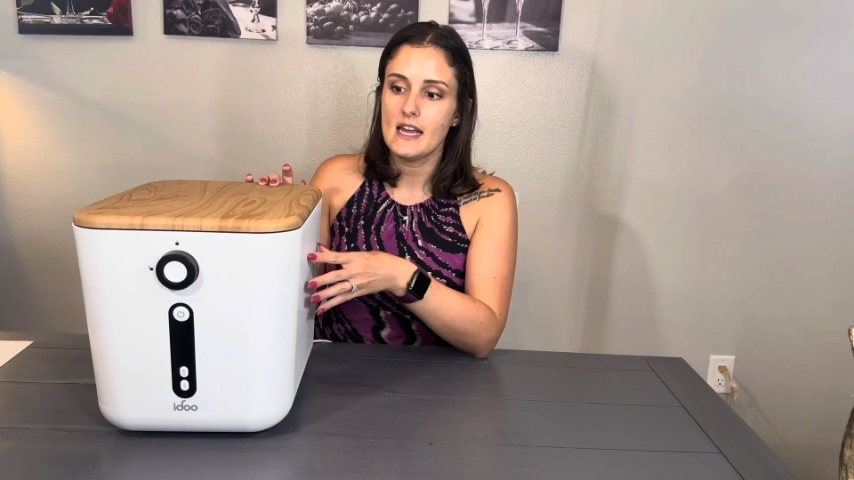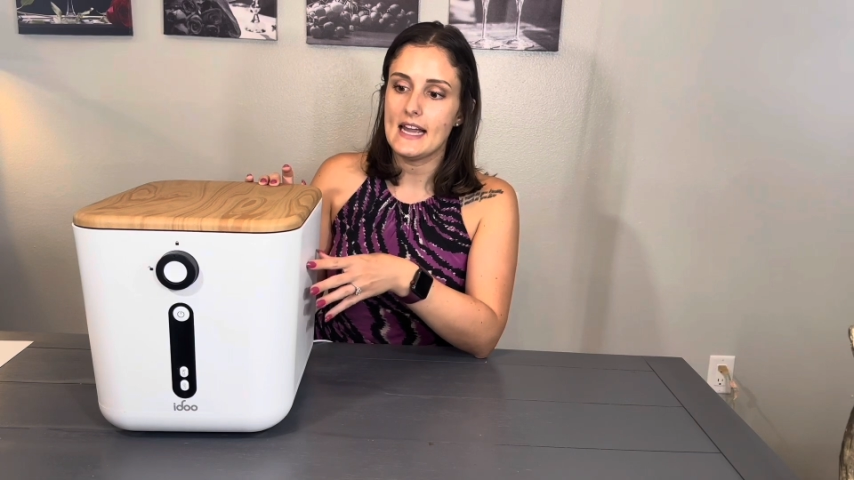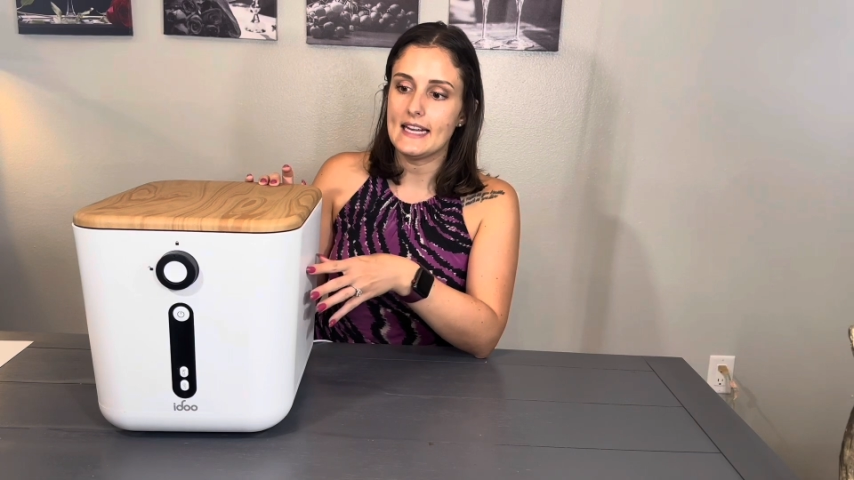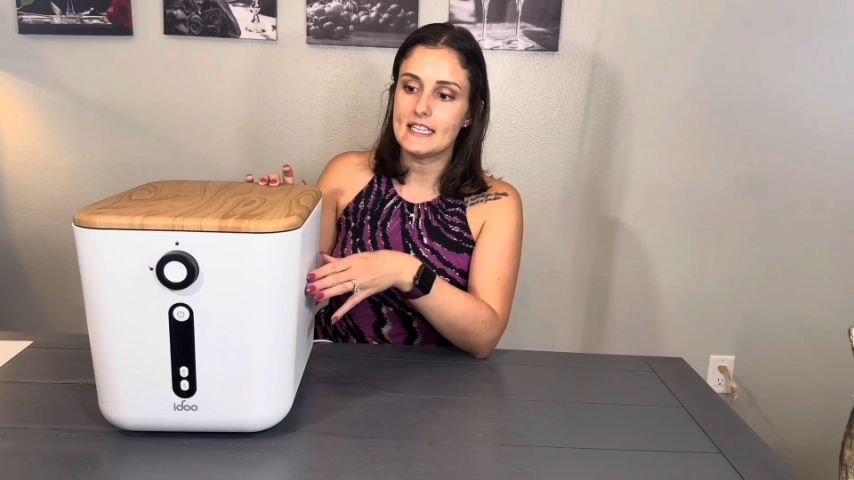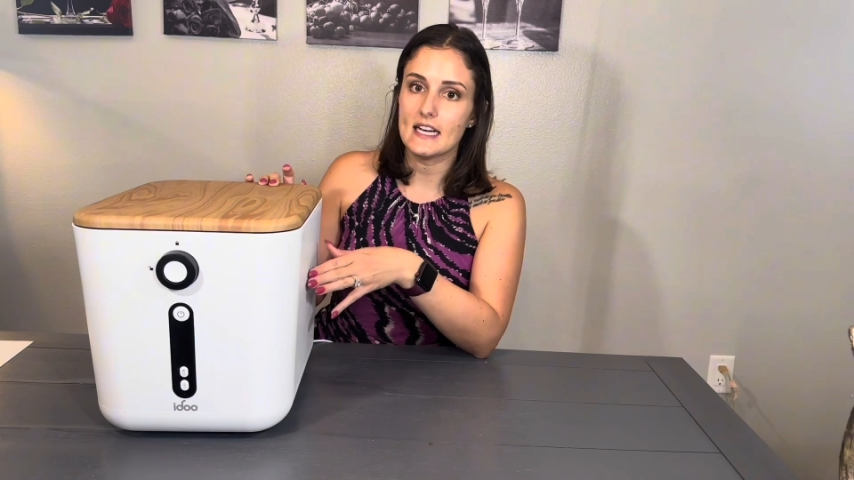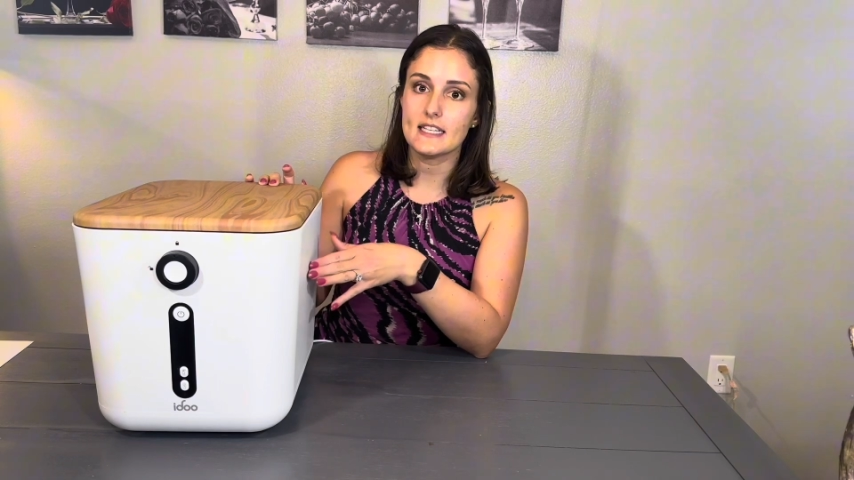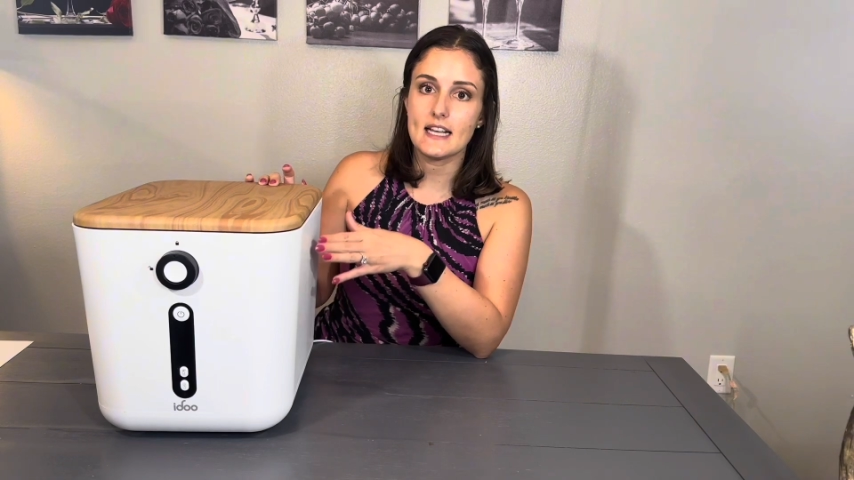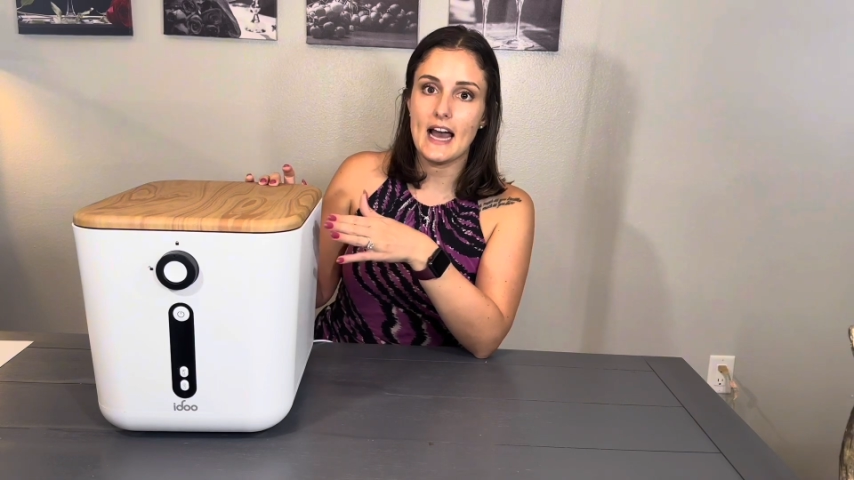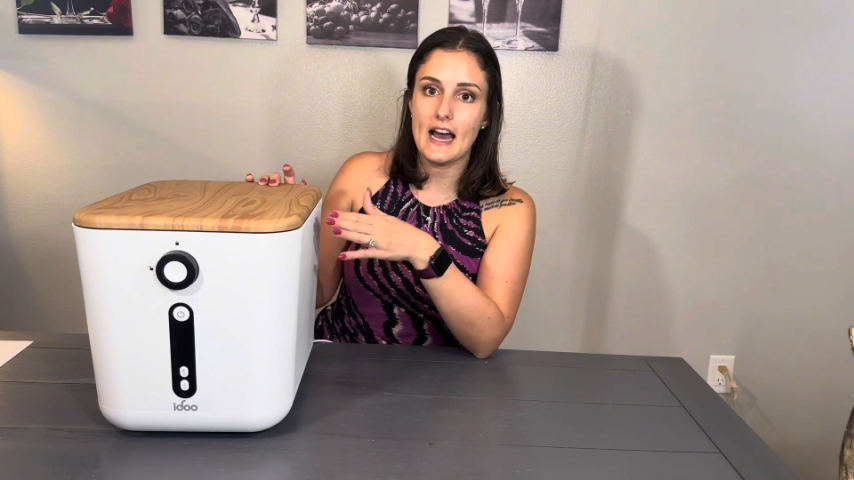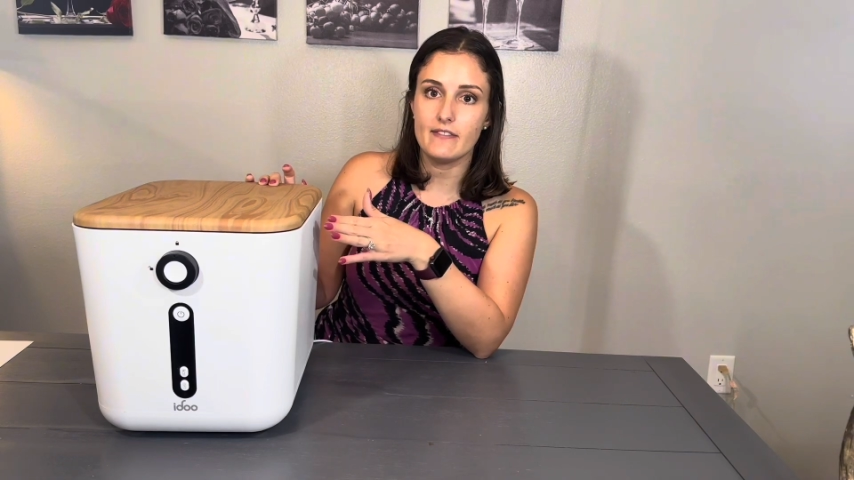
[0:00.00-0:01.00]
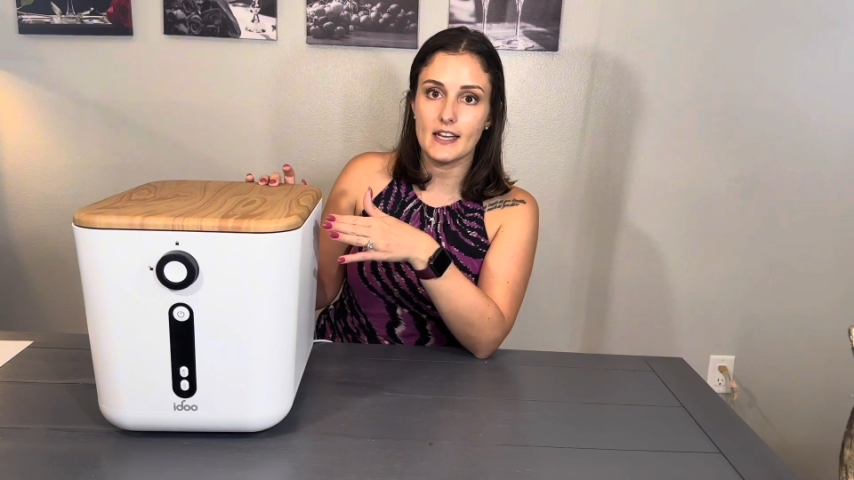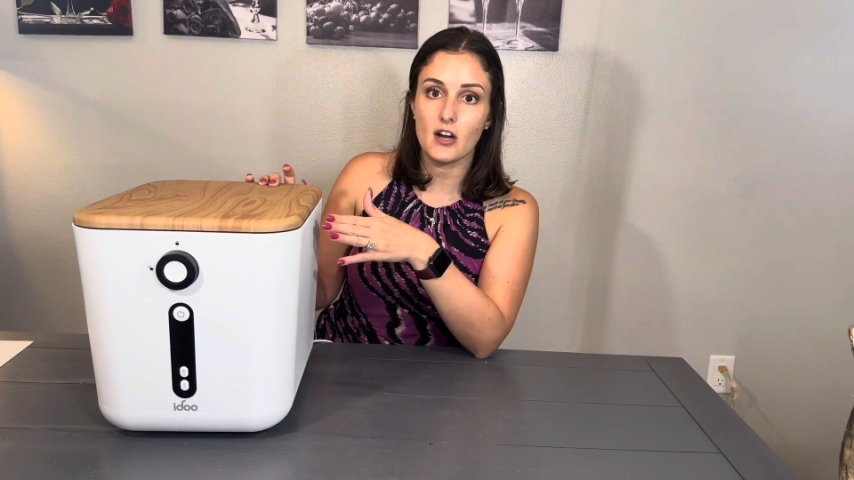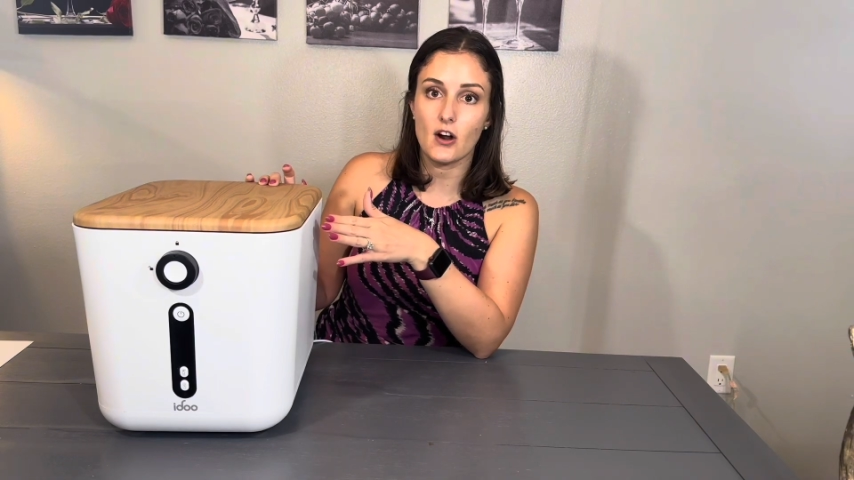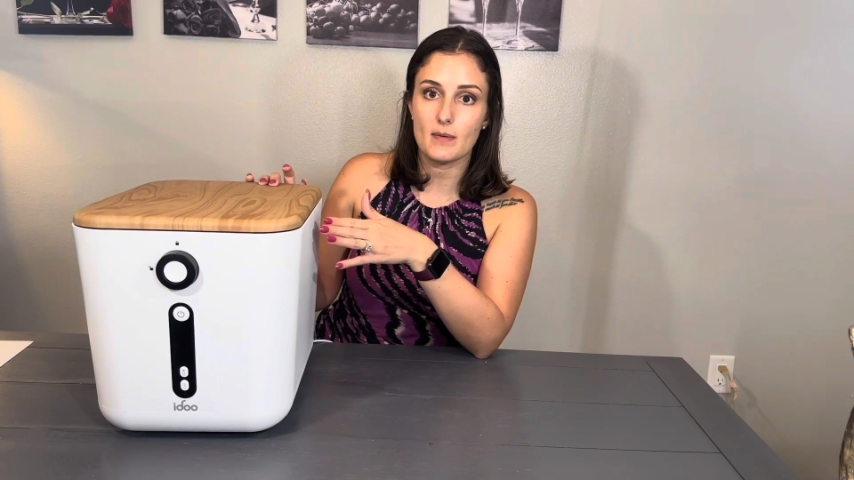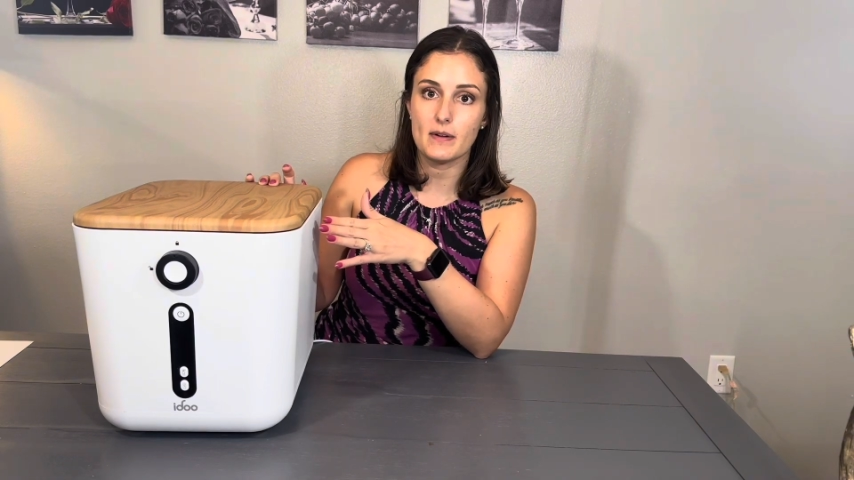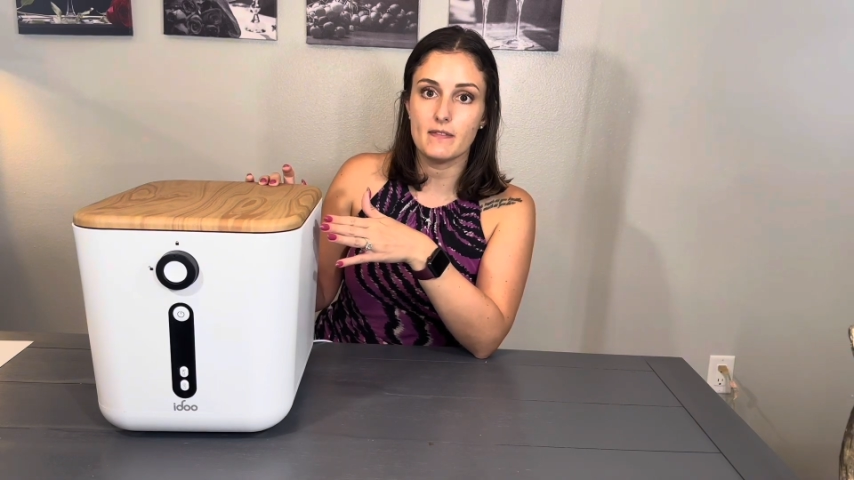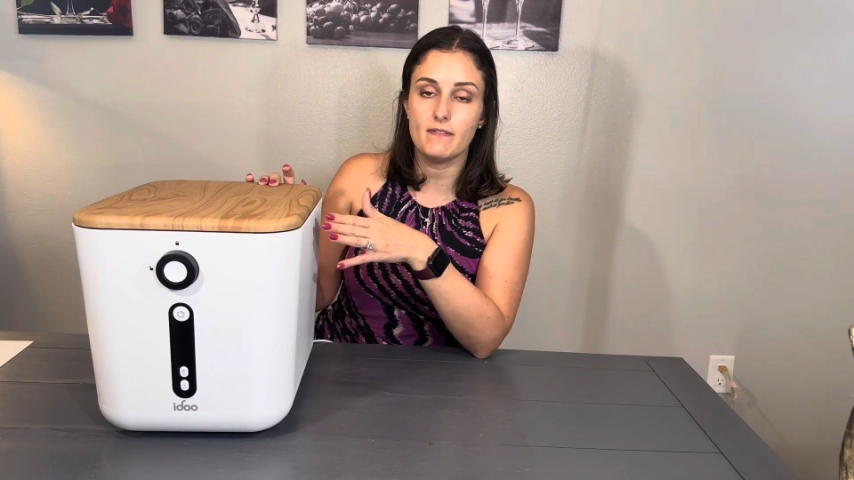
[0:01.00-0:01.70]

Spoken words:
It does have a carbon